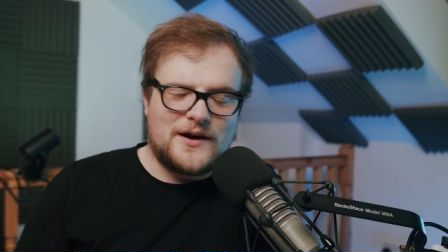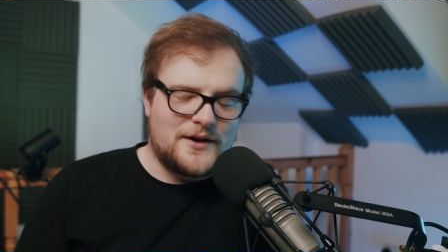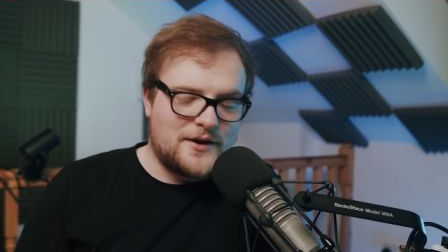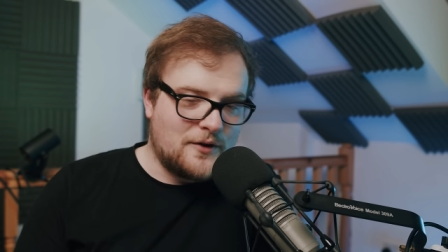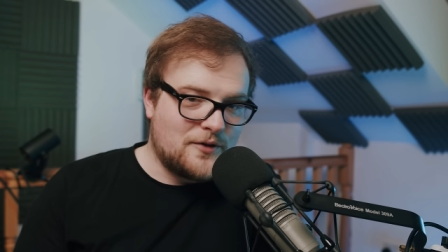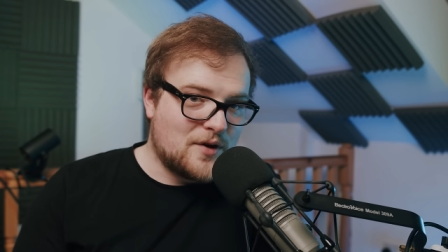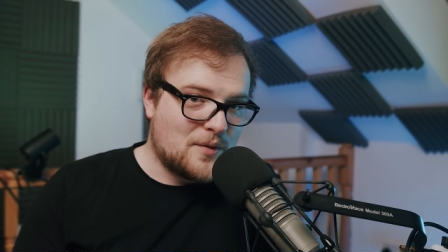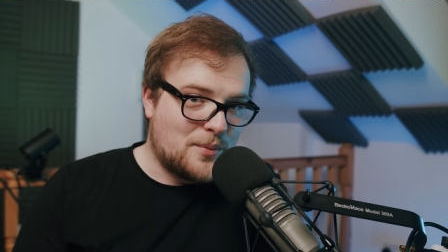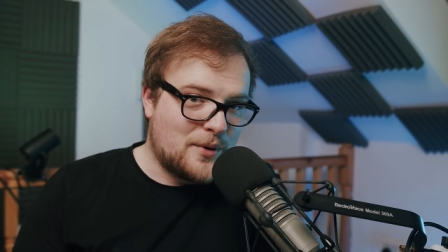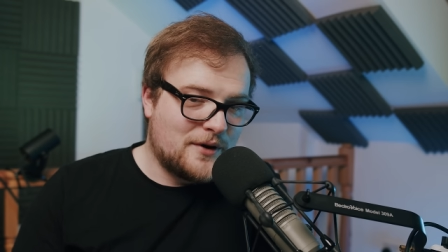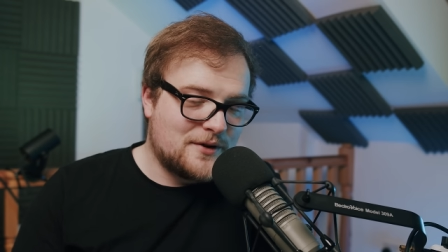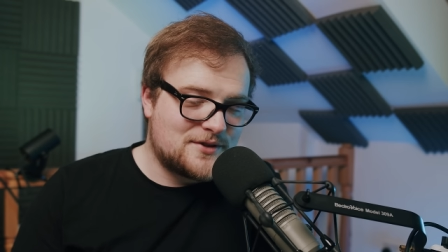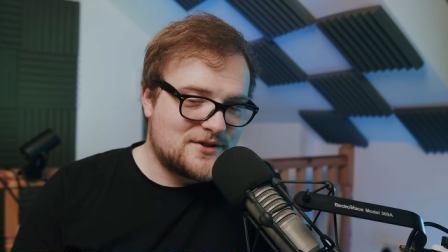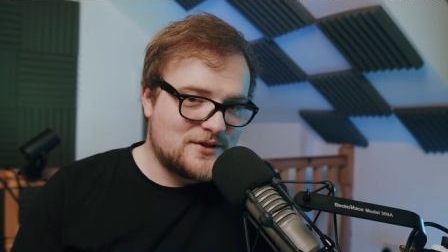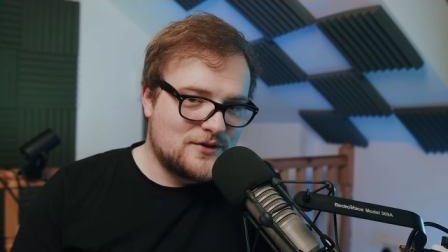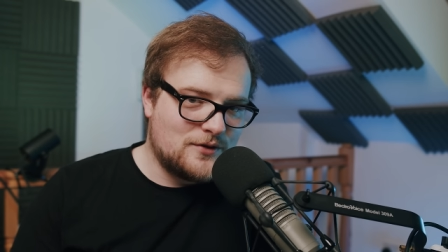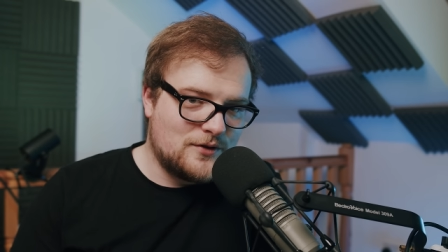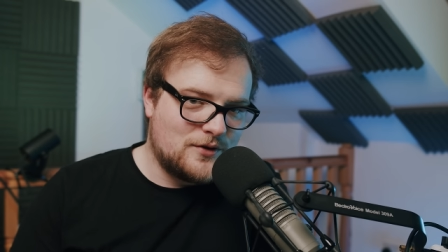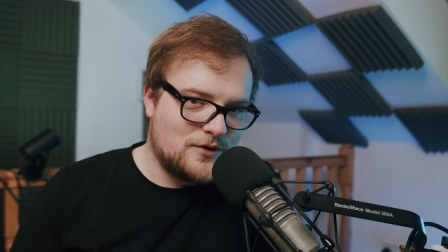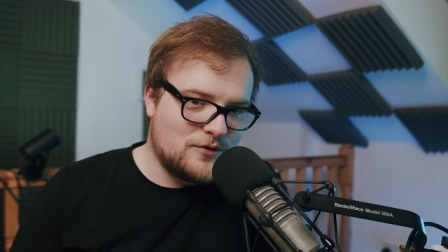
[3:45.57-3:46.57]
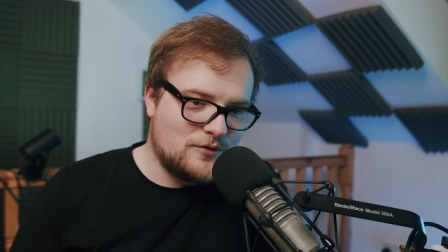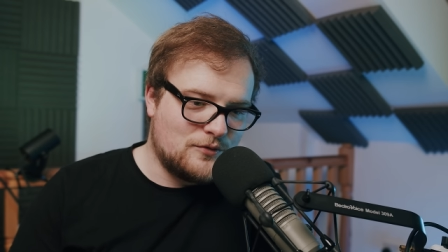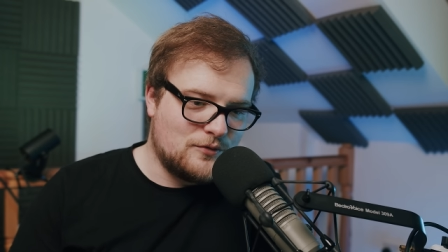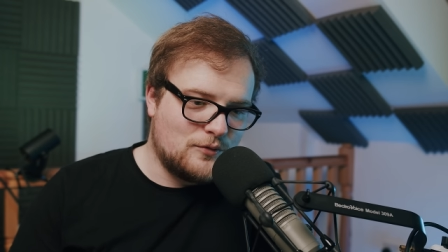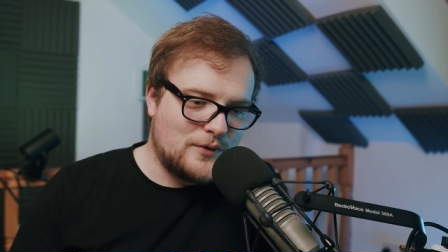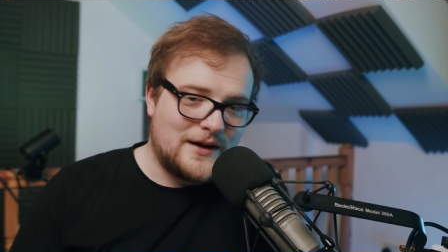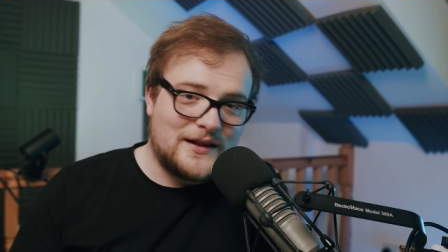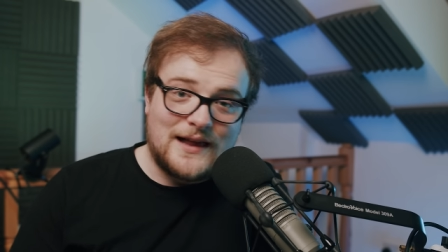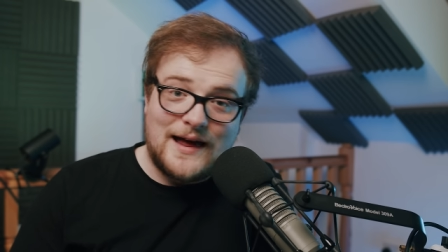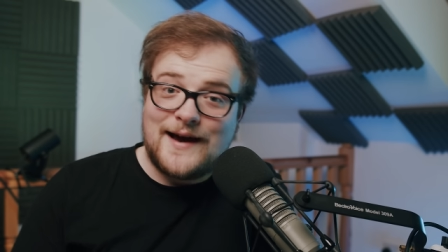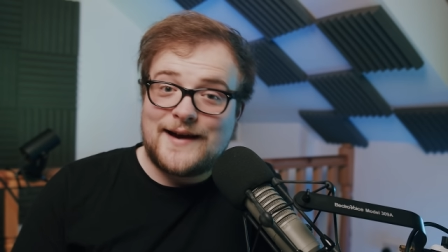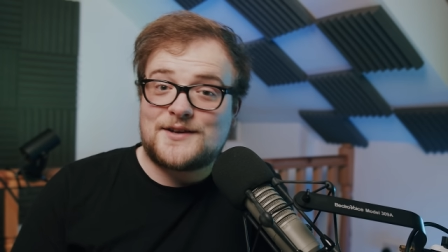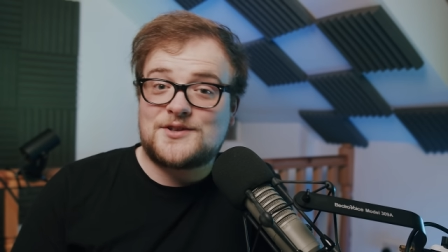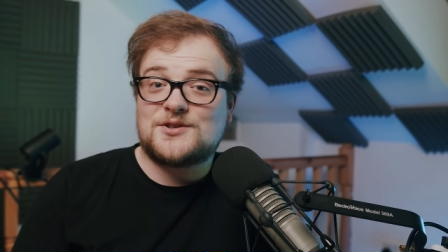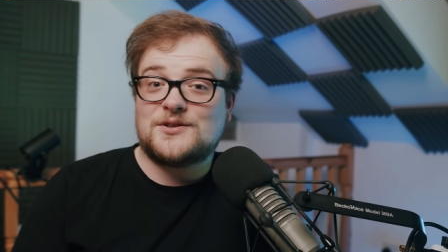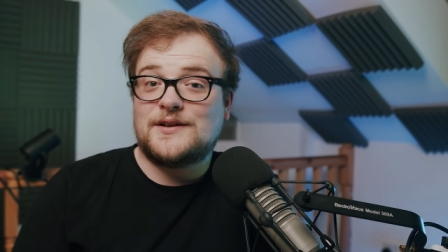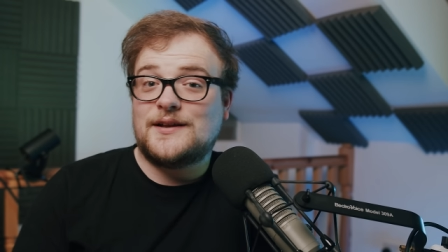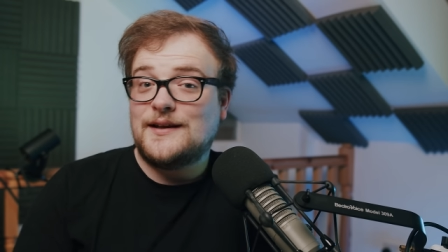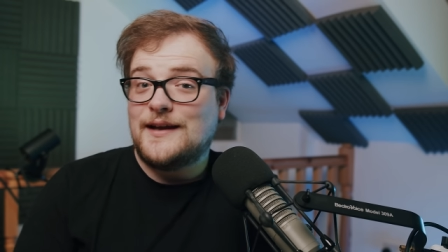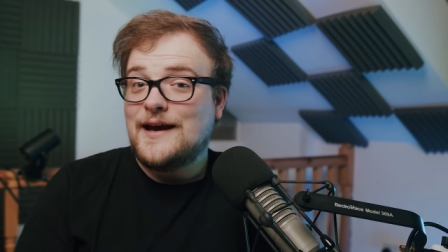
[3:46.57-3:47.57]
another person who will
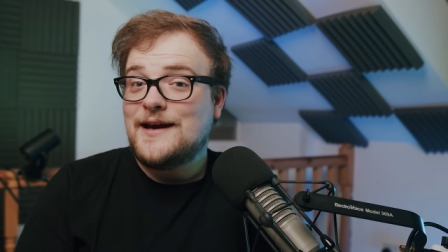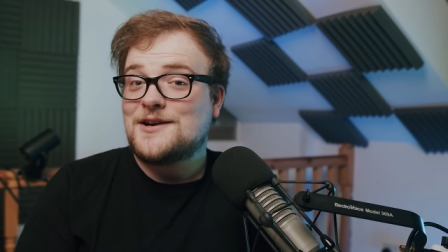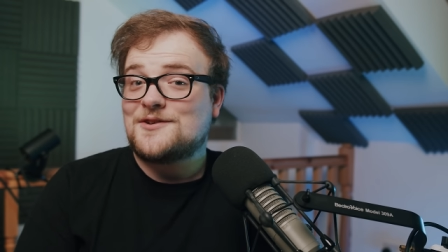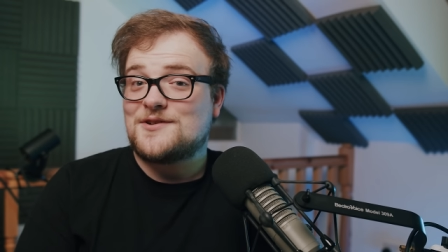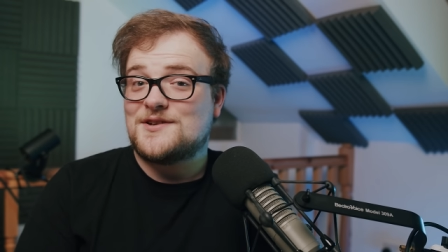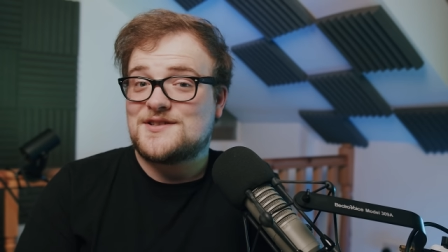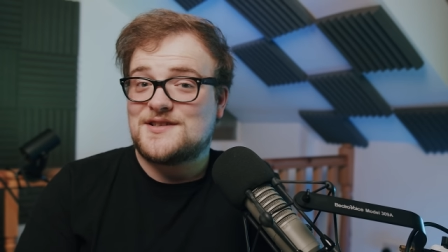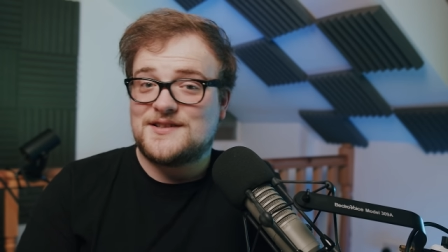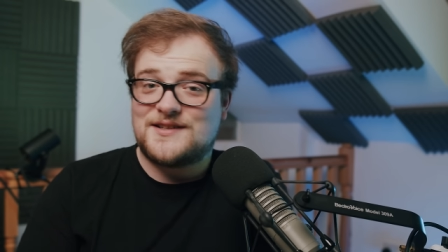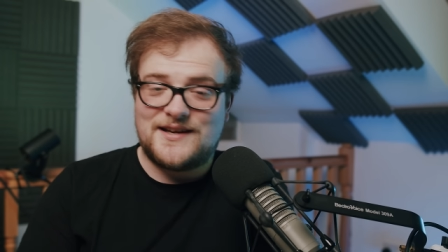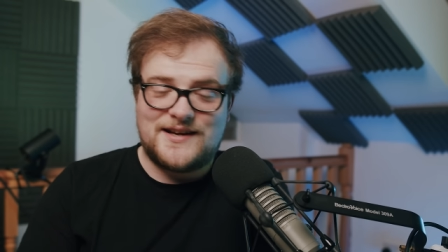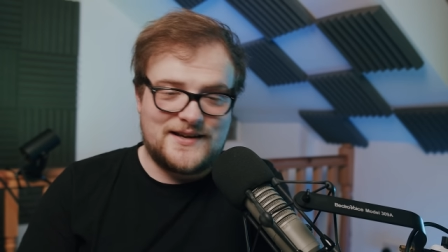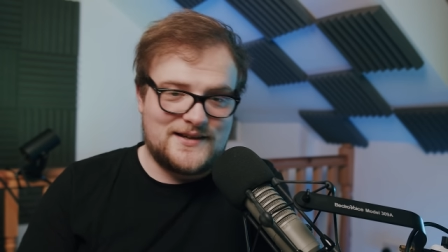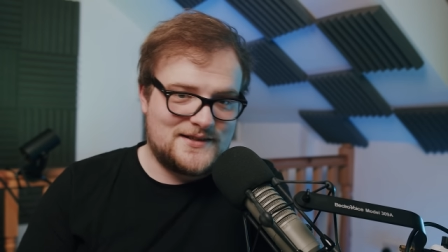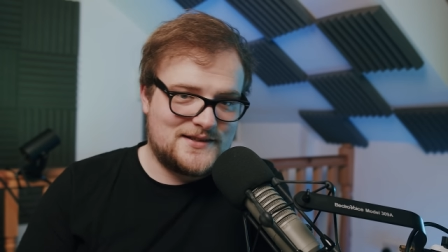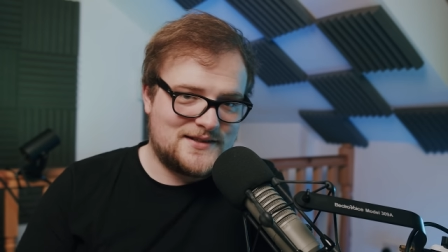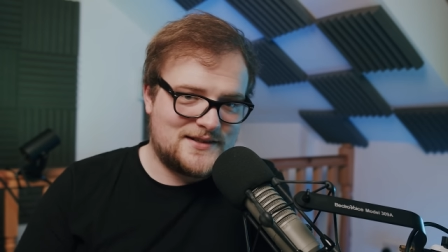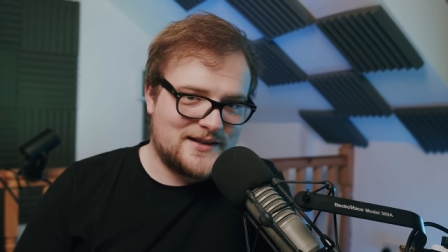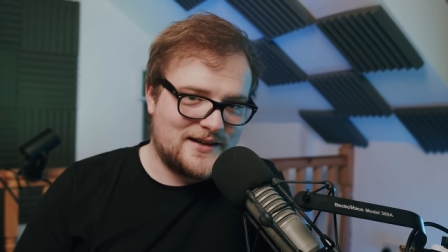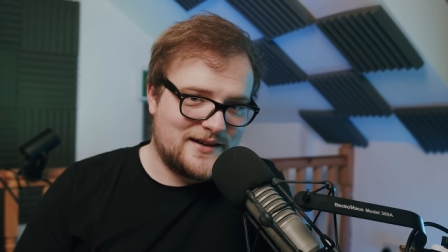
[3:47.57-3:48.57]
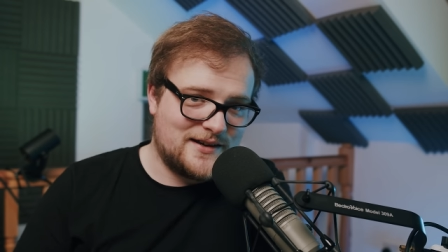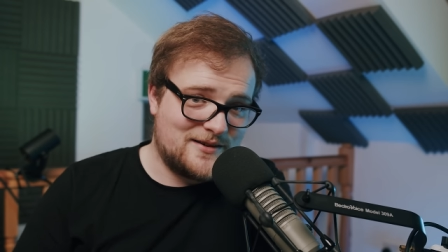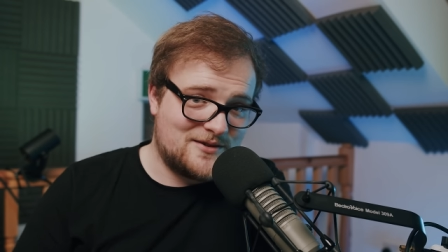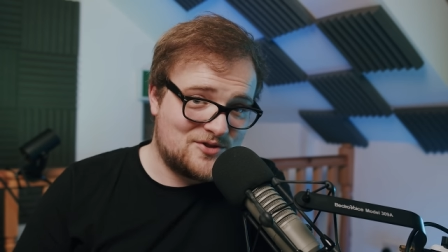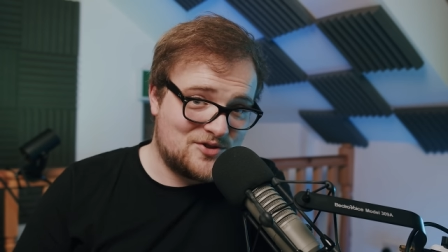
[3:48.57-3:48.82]
actually later in today's uh,